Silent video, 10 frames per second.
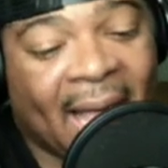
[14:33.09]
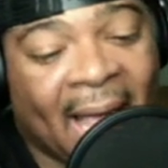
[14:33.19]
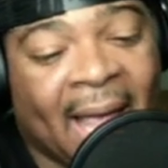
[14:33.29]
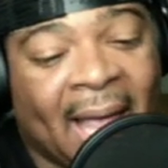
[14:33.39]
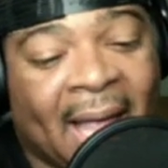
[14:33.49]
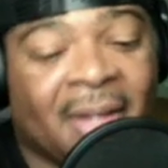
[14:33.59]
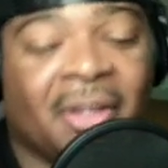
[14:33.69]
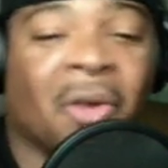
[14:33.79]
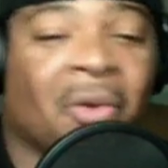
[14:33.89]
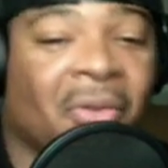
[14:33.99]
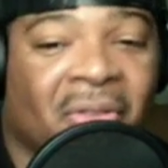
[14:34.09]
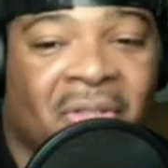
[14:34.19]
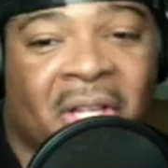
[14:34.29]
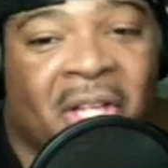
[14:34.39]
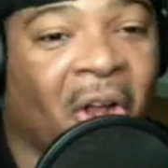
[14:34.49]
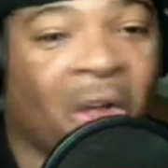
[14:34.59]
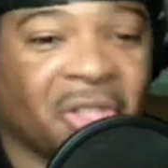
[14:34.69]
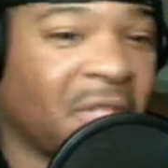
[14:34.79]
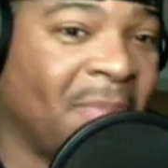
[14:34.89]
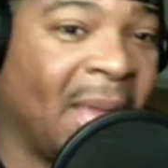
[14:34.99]
And so then
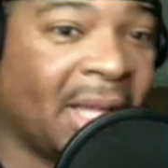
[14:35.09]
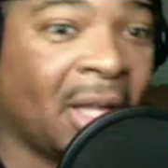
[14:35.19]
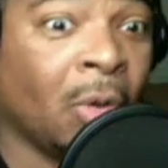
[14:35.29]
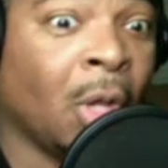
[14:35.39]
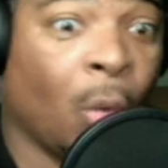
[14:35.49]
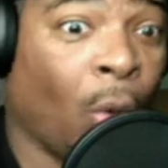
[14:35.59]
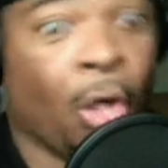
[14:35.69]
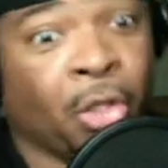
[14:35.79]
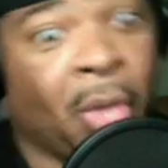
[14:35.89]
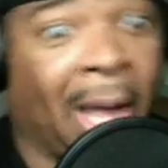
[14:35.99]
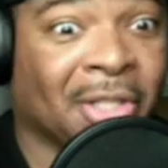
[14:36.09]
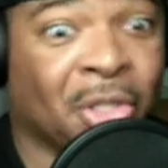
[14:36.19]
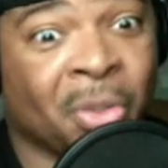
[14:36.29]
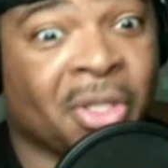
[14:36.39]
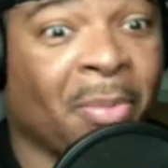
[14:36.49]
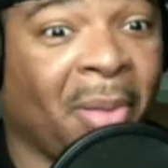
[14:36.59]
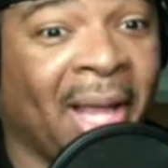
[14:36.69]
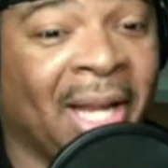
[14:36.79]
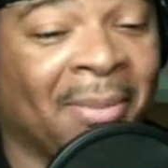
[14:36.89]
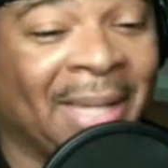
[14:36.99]
Carlton's back like, oh, well, all you guys do is
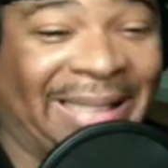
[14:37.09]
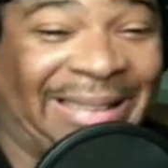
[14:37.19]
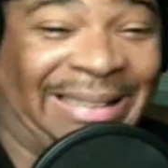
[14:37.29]
complain. I'm like,